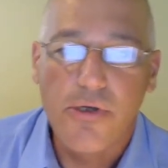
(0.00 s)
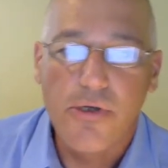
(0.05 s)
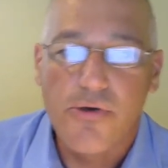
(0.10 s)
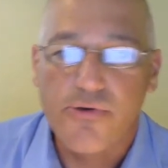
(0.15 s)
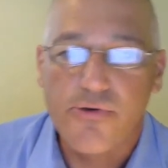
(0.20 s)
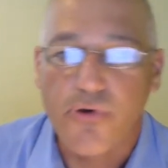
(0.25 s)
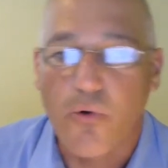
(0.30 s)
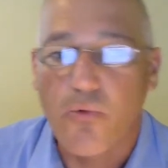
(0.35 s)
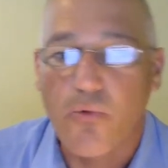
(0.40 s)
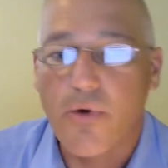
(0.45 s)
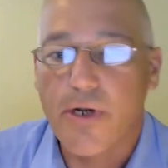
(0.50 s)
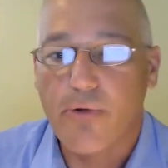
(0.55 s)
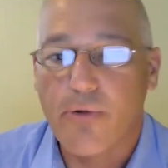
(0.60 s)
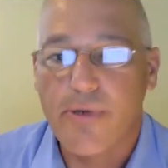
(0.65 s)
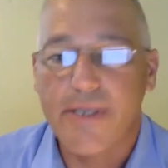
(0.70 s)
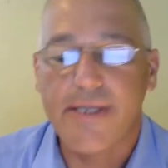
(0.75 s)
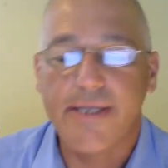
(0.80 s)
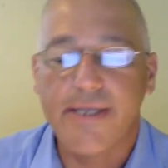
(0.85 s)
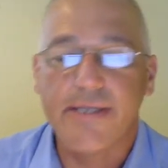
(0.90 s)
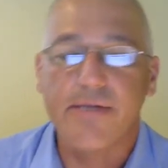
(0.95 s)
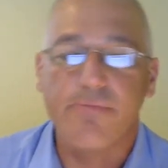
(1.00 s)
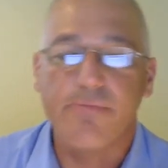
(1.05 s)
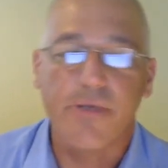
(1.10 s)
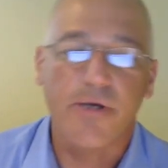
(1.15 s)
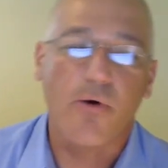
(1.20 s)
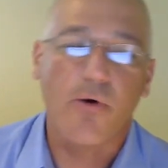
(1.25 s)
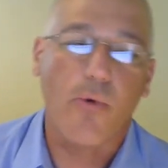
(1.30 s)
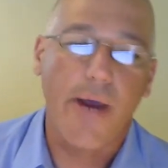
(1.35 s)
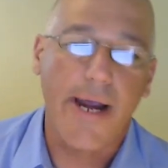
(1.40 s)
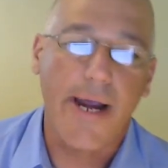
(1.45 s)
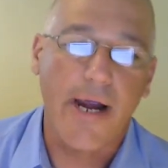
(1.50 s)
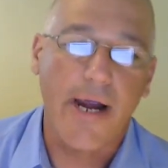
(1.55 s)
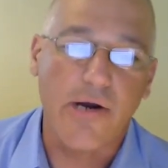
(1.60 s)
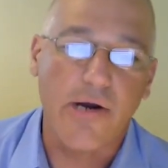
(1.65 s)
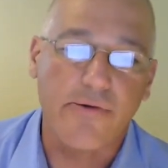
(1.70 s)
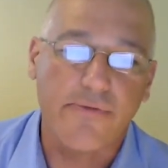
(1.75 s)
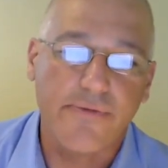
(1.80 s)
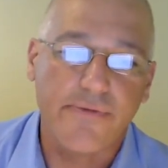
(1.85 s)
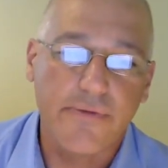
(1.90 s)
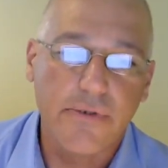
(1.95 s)
So what do we need to be aware
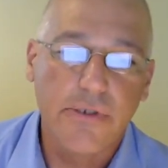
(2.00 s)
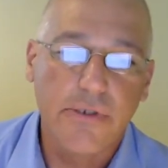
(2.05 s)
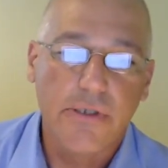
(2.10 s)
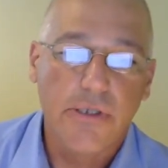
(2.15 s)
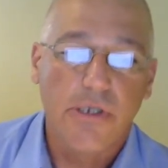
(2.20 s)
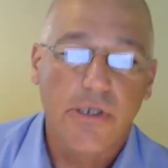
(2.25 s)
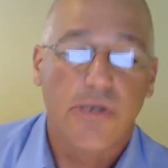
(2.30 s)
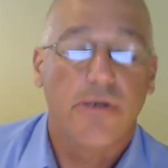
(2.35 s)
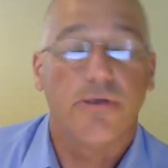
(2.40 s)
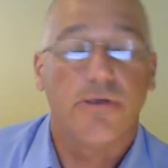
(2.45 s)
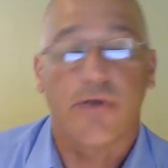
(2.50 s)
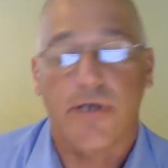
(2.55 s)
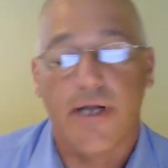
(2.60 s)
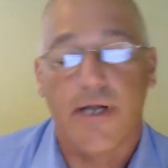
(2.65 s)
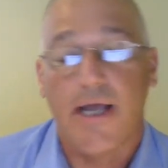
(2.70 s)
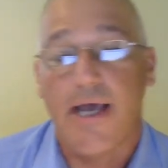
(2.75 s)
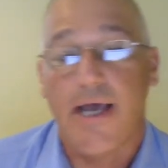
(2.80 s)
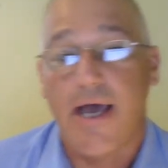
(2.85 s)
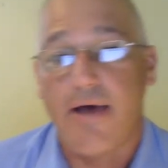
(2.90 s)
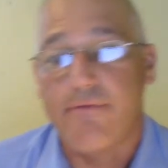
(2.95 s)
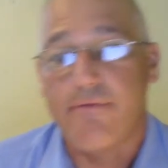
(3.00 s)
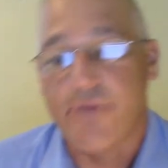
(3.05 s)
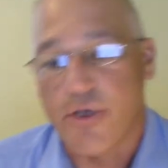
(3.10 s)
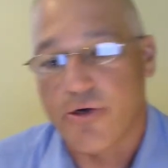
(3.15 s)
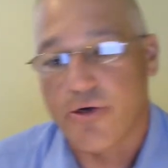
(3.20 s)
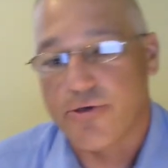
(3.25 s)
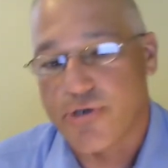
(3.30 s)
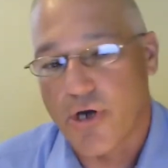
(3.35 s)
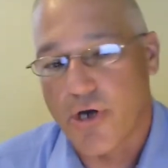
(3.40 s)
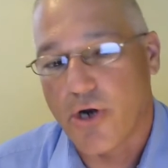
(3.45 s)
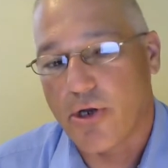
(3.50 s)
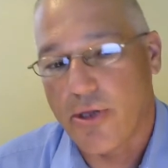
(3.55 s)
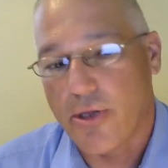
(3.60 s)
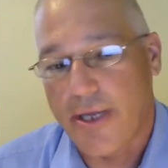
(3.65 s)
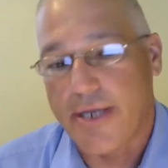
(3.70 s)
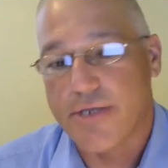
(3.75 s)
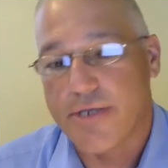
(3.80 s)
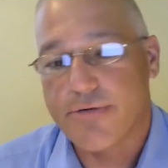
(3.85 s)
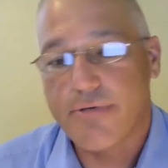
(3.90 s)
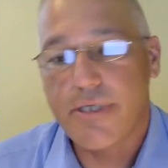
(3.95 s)
of? You're going to have your journal
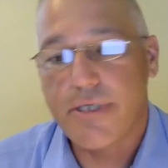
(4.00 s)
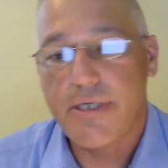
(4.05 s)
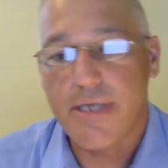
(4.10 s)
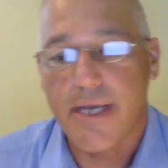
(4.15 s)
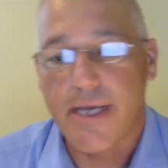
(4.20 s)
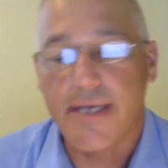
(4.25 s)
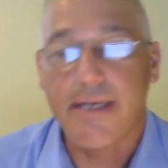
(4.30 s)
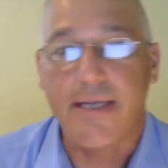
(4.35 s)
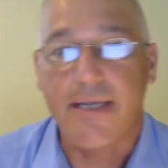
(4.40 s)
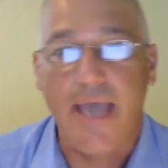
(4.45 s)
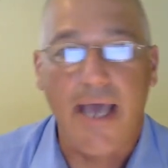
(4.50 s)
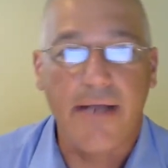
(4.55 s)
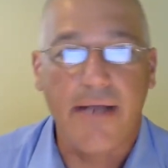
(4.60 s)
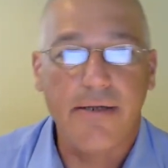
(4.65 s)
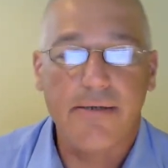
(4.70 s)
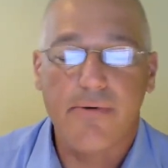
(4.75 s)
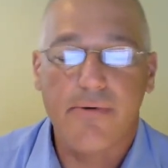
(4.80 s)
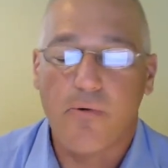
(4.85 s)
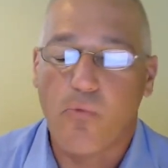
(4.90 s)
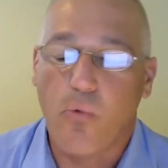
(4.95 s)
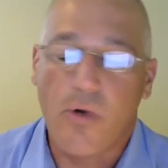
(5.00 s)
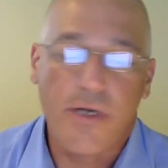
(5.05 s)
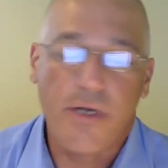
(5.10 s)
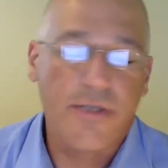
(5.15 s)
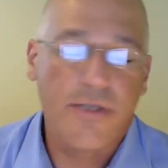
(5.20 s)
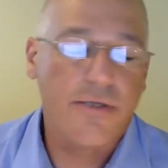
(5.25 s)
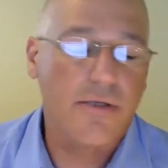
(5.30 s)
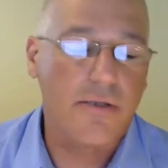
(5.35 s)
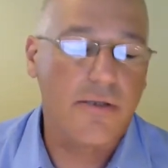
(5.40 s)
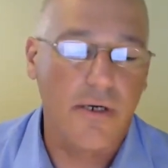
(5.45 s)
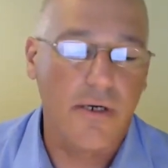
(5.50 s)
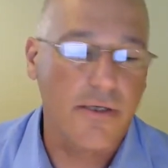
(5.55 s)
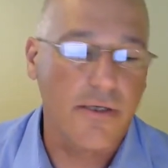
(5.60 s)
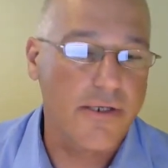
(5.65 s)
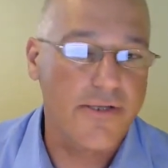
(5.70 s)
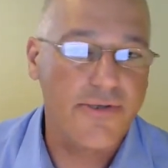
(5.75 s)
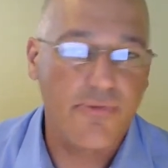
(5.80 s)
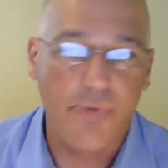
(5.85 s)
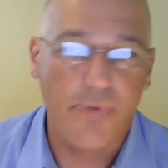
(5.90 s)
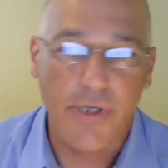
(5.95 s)
entry. Again, what did you learn
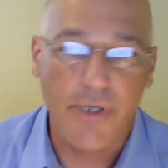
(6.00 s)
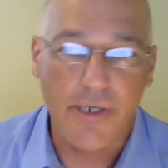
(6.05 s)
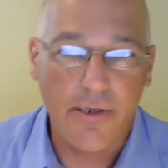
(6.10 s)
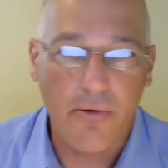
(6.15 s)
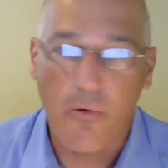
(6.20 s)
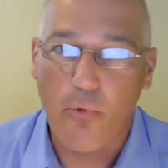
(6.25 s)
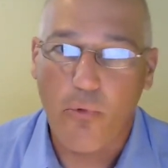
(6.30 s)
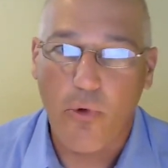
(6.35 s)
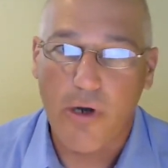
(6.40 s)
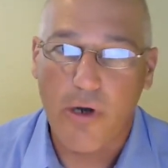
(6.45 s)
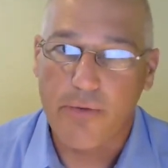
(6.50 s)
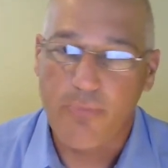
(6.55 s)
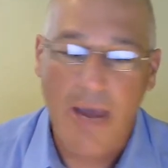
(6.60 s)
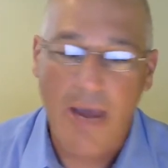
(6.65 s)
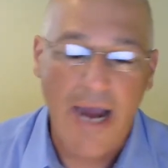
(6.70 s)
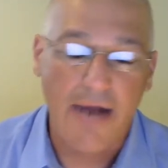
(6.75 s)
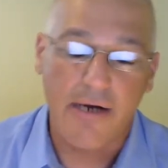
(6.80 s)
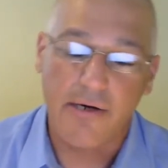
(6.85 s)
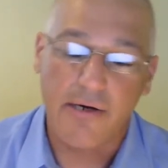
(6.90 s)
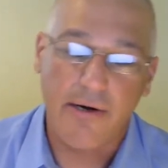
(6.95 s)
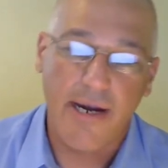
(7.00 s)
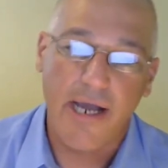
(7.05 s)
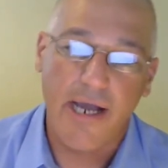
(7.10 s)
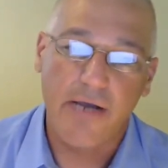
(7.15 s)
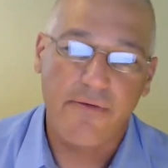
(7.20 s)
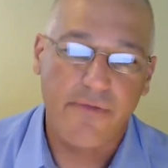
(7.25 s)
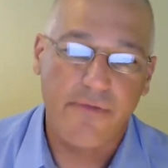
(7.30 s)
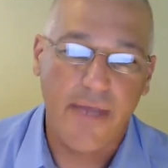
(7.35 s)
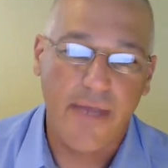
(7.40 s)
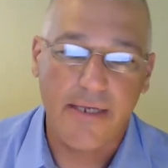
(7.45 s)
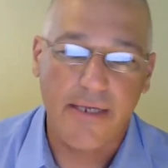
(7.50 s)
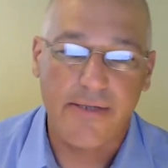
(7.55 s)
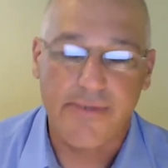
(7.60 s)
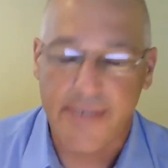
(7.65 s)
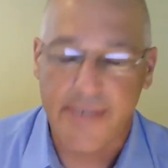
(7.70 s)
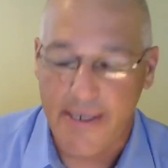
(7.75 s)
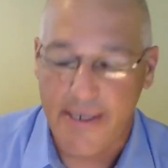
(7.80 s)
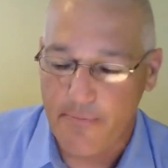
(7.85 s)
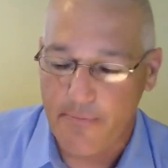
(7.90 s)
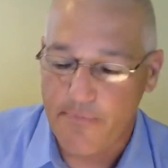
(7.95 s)
this week? 1 paragraph, that is
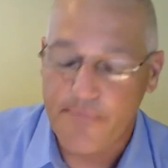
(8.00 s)
it.